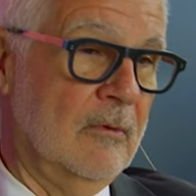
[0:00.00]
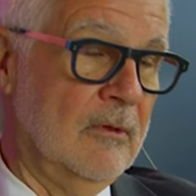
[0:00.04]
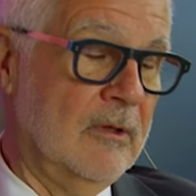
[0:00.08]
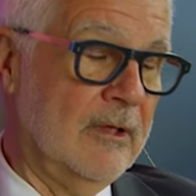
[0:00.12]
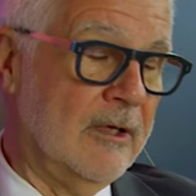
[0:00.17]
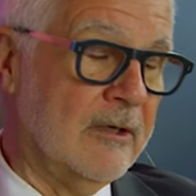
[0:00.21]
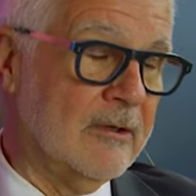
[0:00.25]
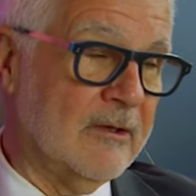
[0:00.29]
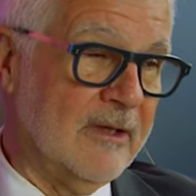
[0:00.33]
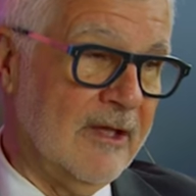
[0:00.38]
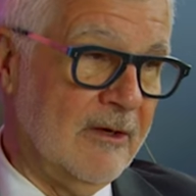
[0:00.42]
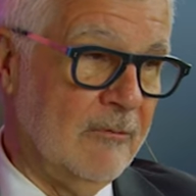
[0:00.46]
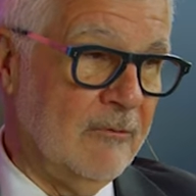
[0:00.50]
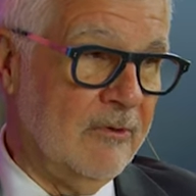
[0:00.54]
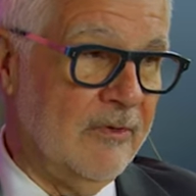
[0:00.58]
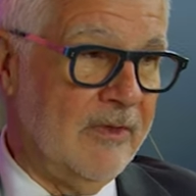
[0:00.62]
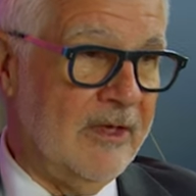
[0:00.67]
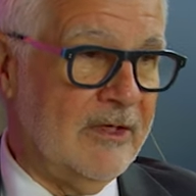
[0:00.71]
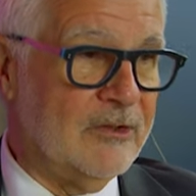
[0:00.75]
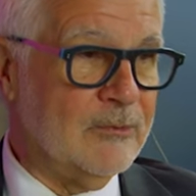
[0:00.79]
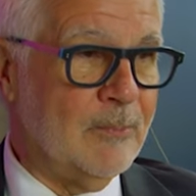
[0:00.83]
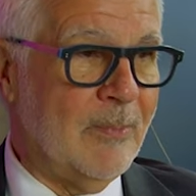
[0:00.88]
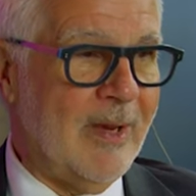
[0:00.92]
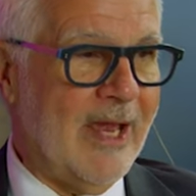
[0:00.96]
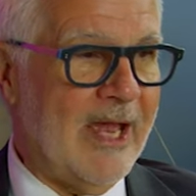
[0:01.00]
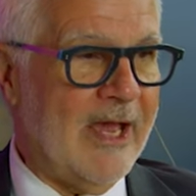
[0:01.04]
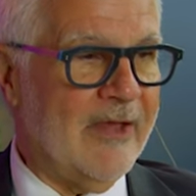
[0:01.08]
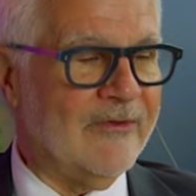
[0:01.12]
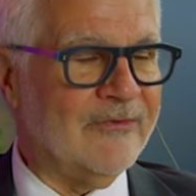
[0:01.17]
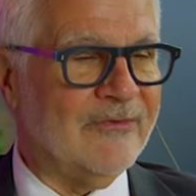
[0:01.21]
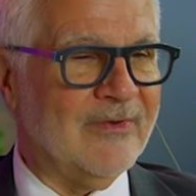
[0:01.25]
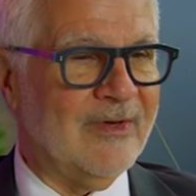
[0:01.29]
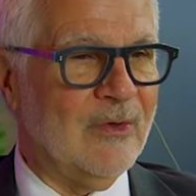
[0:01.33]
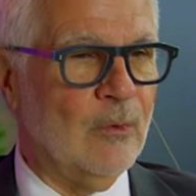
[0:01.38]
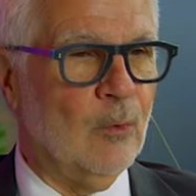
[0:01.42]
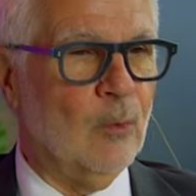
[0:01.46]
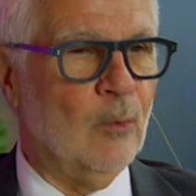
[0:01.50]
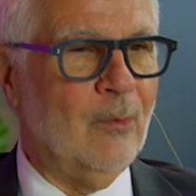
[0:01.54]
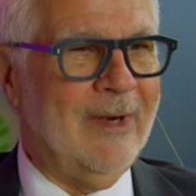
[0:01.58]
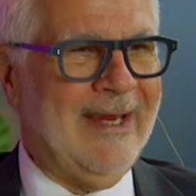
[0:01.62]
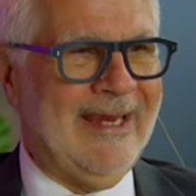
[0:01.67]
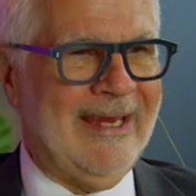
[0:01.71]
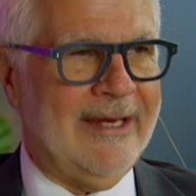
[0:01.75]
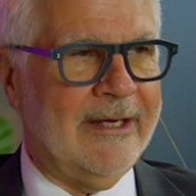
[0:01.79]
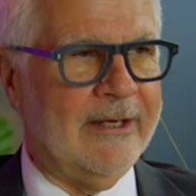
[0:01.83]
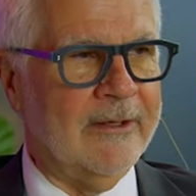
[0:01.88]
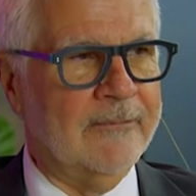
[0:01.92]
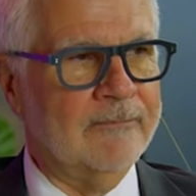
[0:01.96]
Literally, with each passing
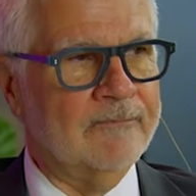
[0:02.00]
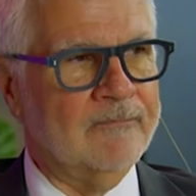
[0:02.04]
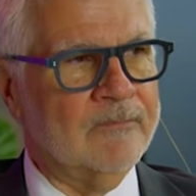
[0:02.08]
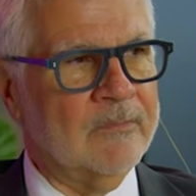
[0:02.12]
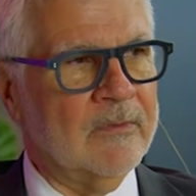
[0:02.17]
week,